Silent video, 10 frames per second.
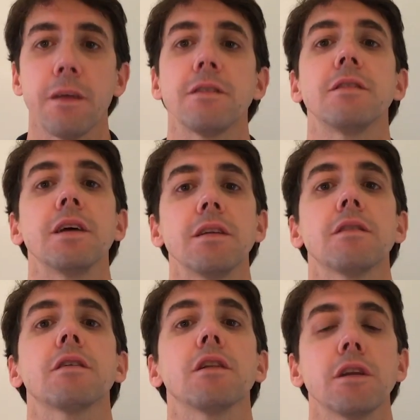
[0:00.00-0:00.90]
send
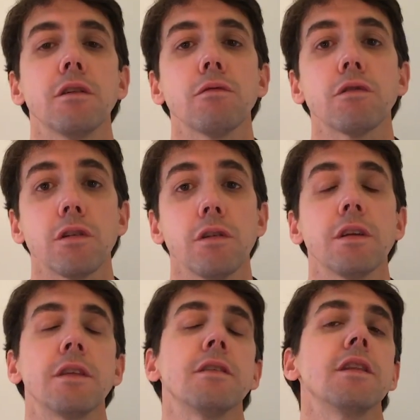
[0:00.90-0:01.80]
us clear
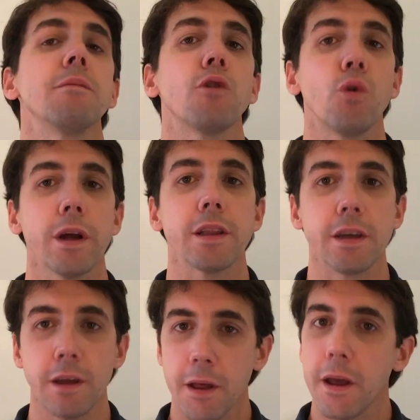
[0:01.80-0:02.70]
results and send them quickly.